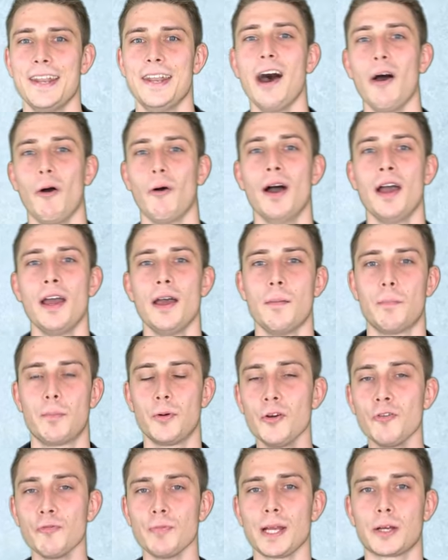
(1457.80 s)
now,
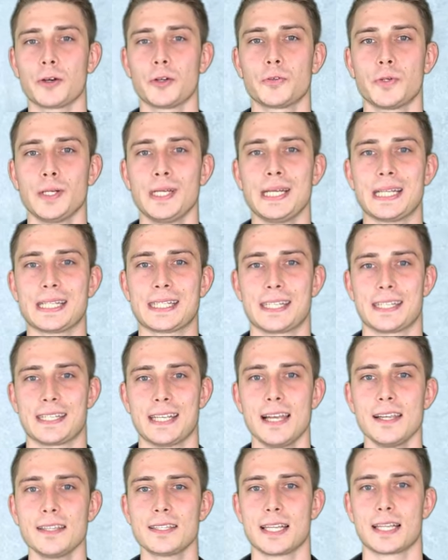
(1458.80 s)
proof by contradiction
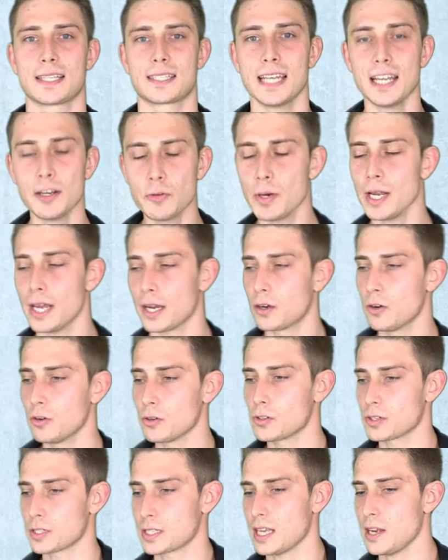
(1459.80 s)
tells us that we are going
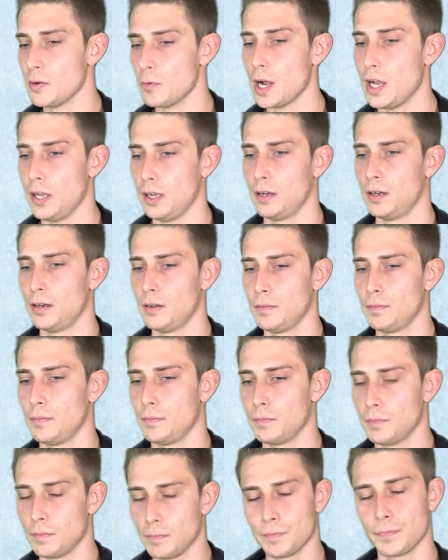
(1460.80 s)
to say, well,
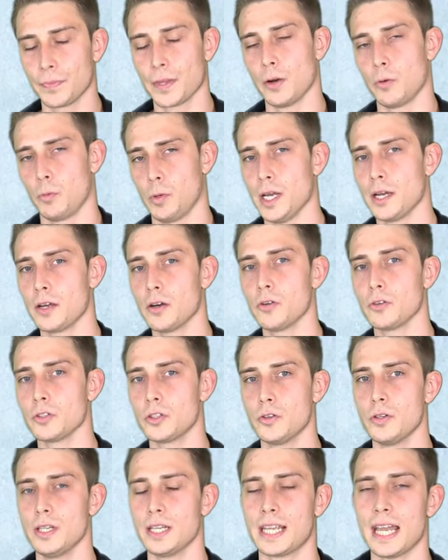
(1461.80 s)
we are going
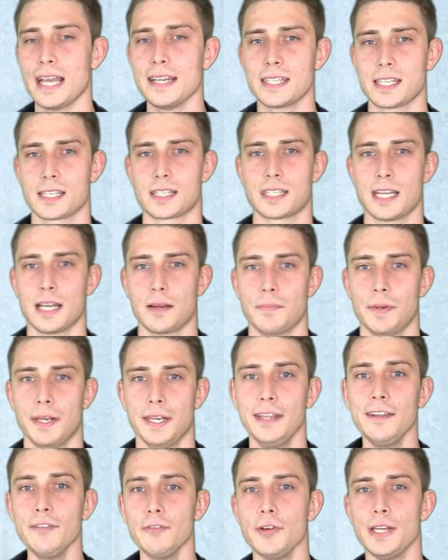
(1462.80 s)
to negate the
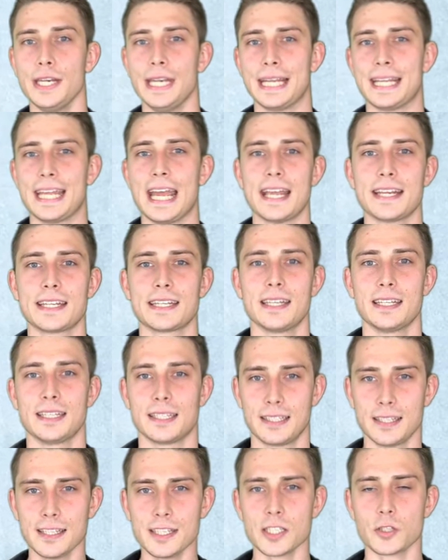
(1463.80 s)
statement. If we negate
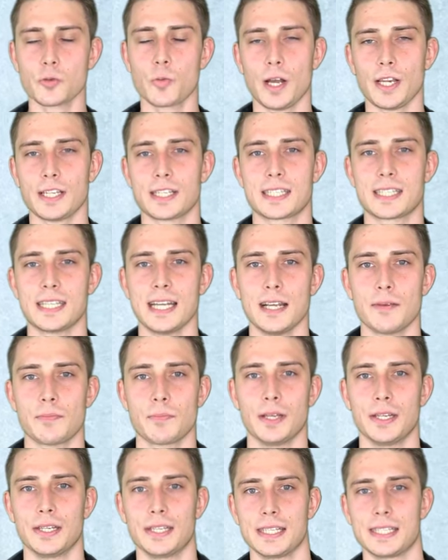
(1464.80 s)
this one
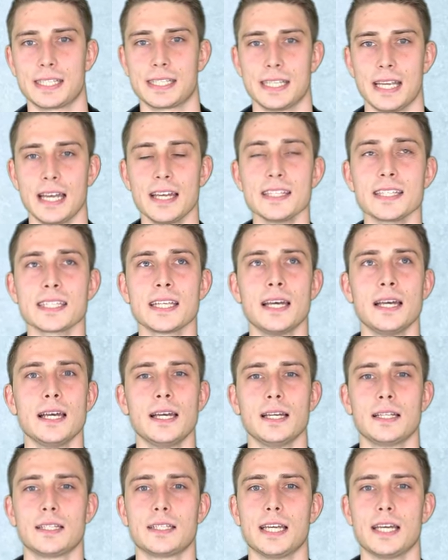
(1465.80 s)
statement, it says
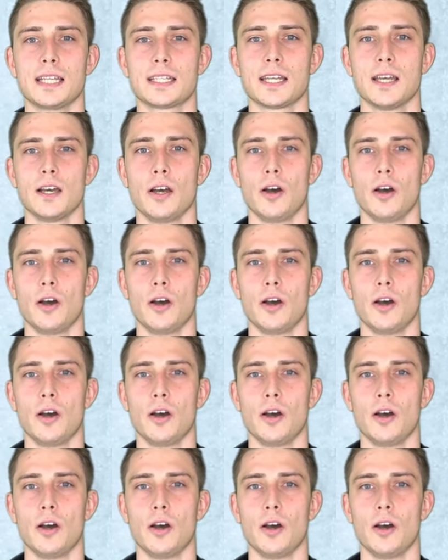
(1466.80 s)
that